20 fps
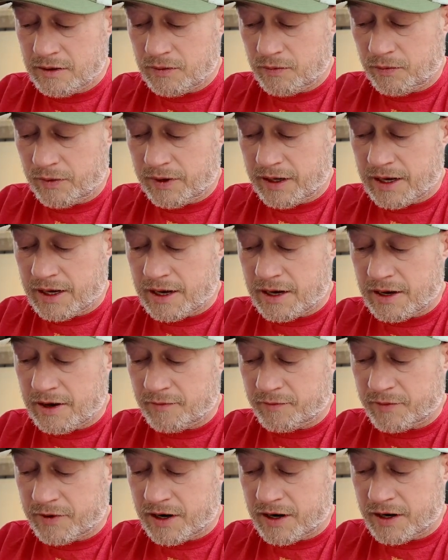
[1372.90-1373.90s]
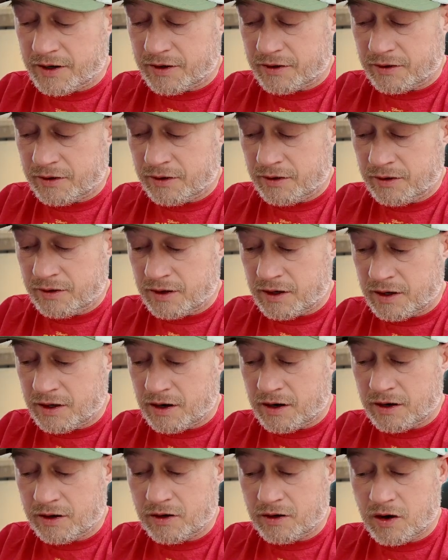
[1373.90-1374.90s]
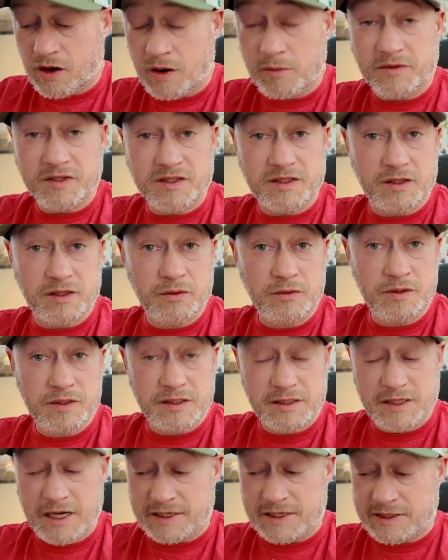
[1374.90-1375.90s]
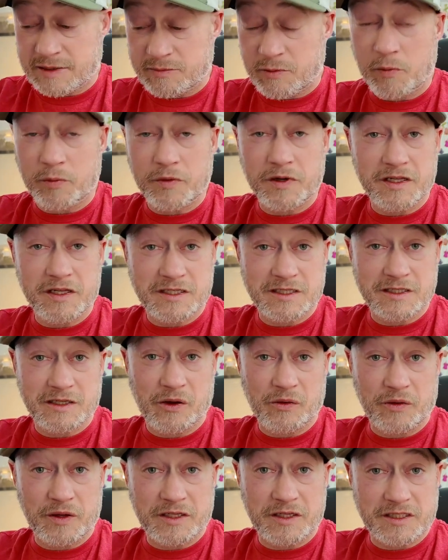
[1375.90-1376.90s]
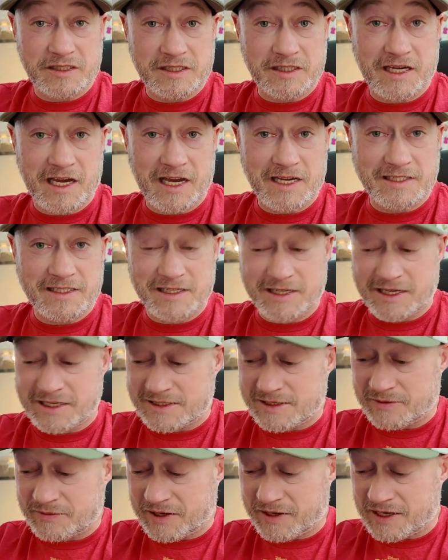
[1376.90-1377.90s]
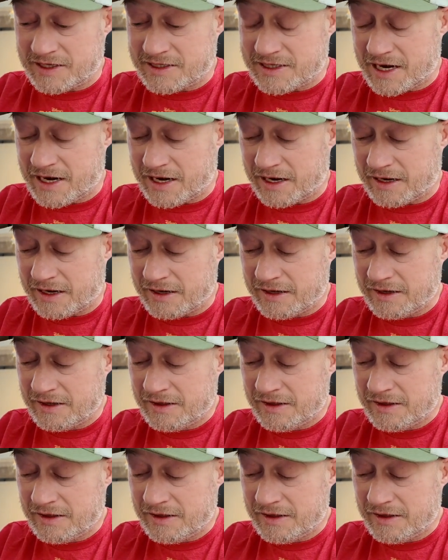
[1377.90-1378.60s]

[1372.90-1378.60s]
We have behind her an uncommon Zeus. Yes, I'm opening these slowly just in case it gets something exciting.